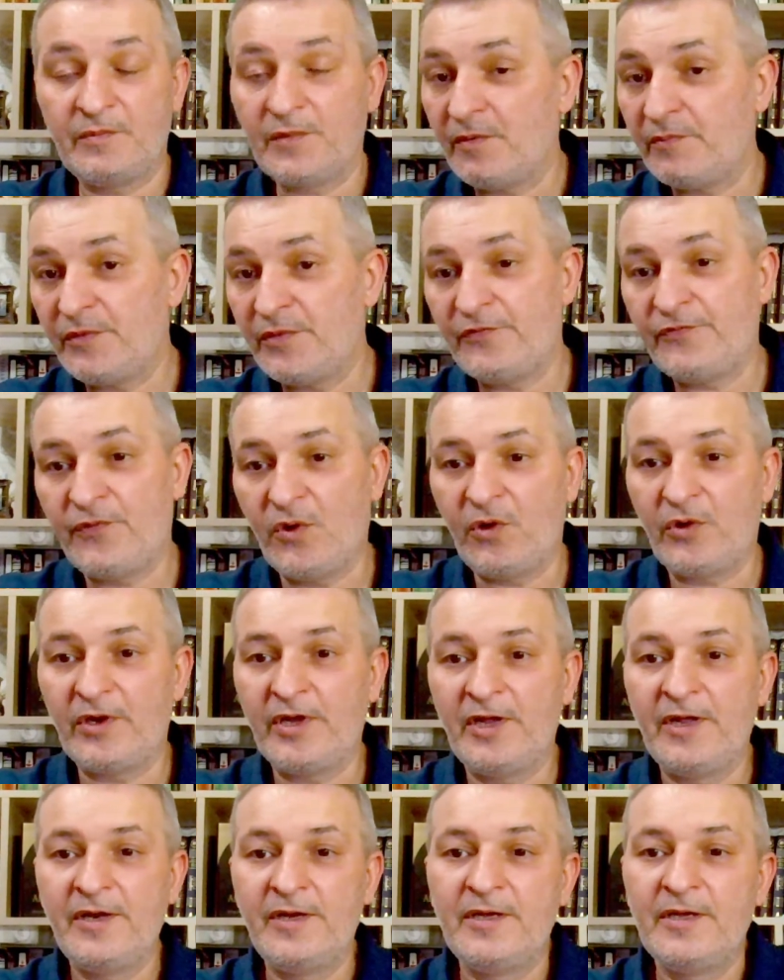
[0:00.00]
before,
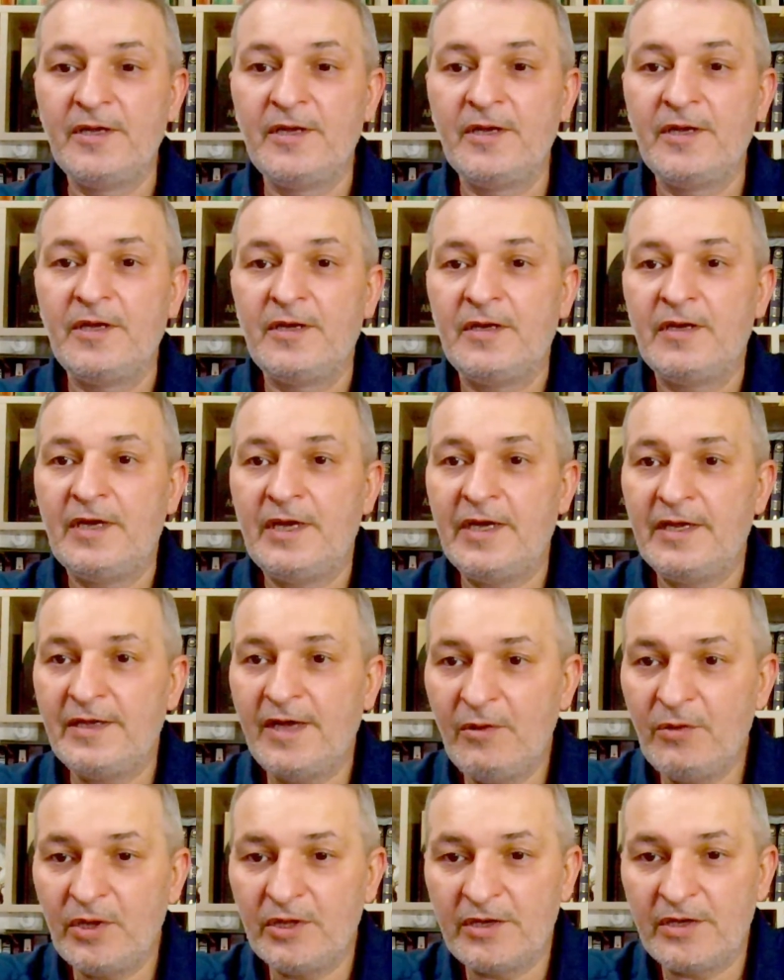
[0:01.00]
and
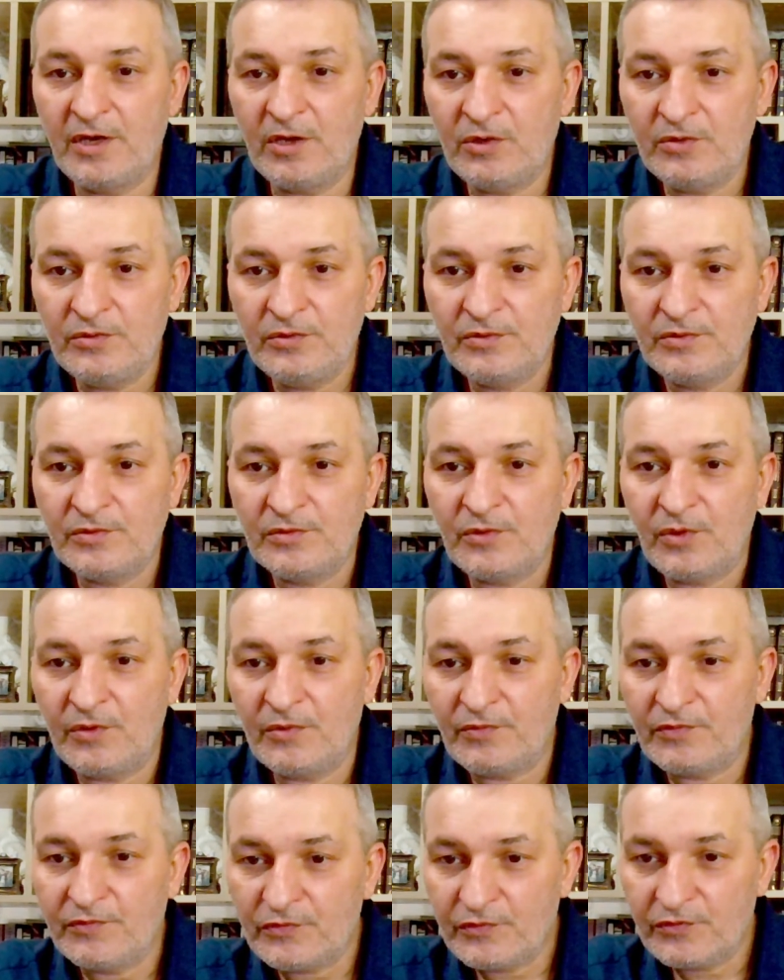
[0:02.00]
I will now
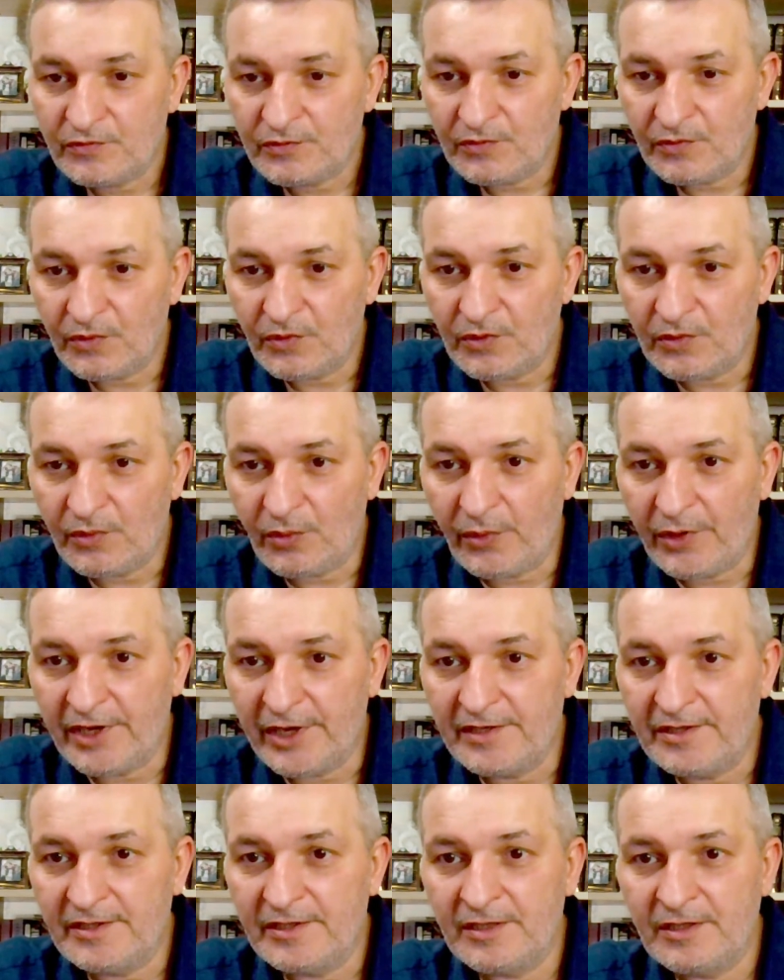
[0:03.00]

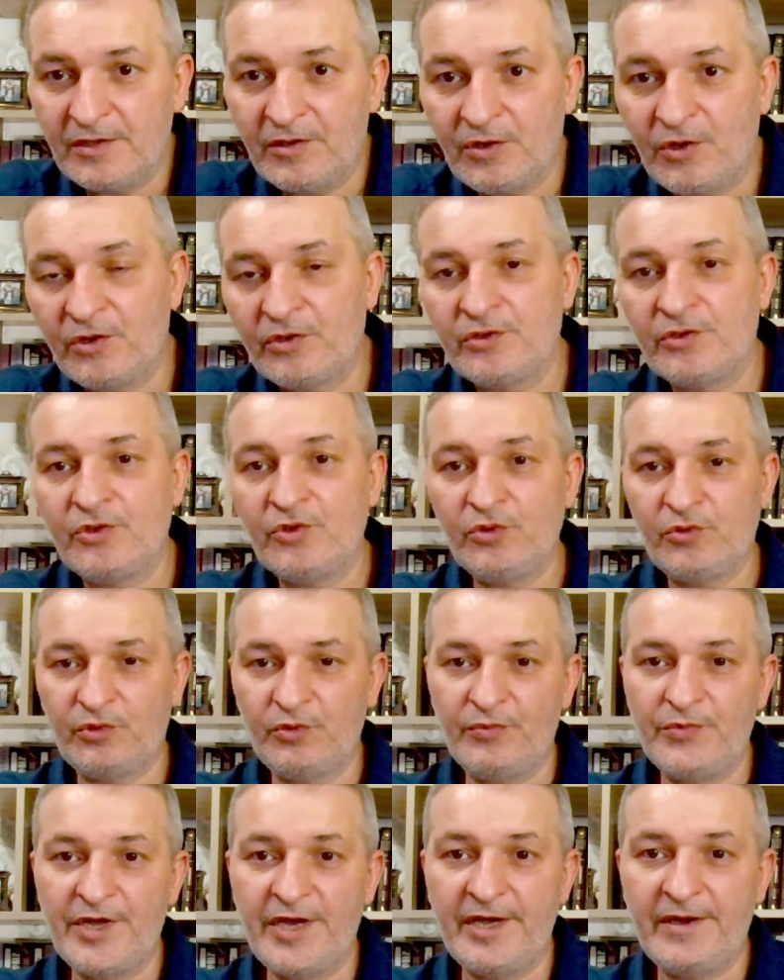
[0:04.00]
read on
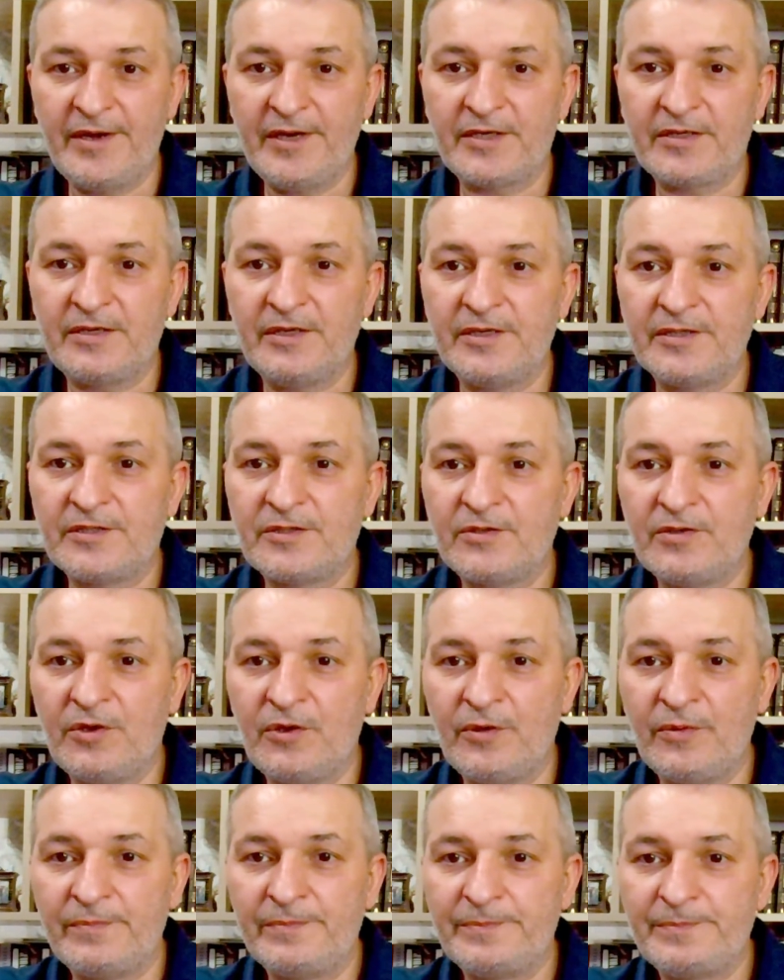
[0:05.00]
YouTube directly.
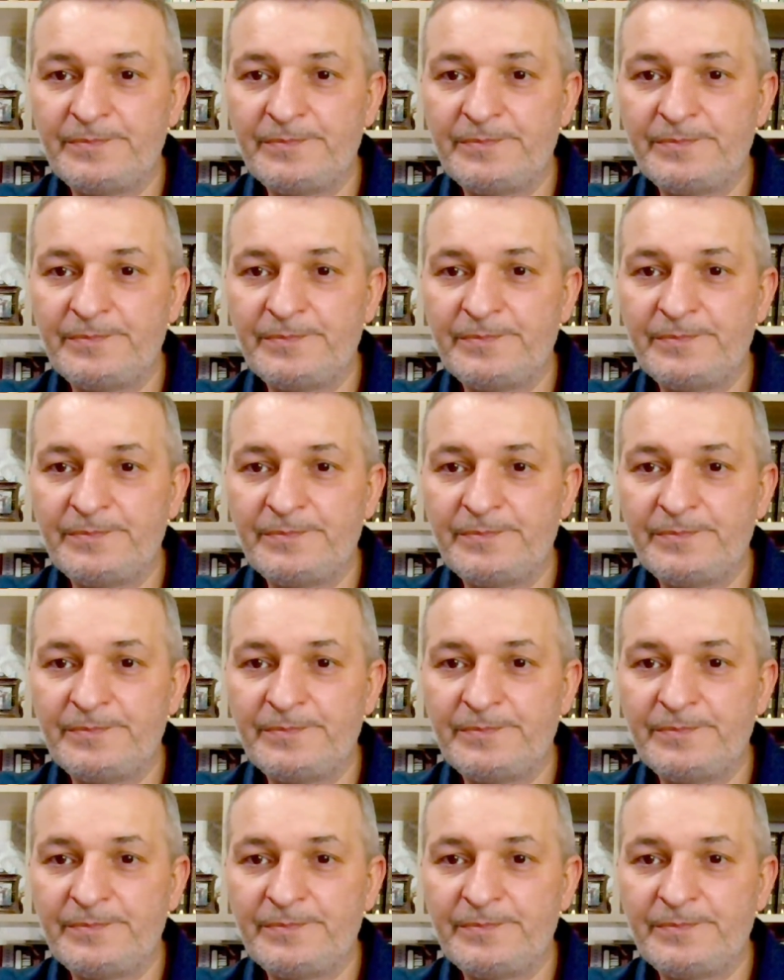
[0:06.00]
So